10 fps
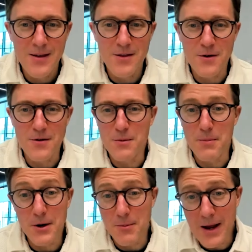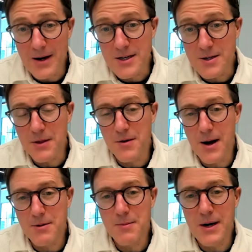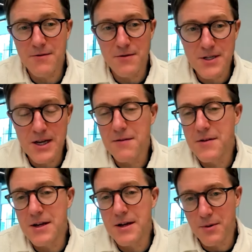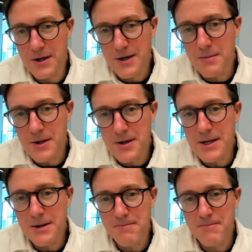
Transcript: They're, they're better managed, but they're optimized for safety and predictability.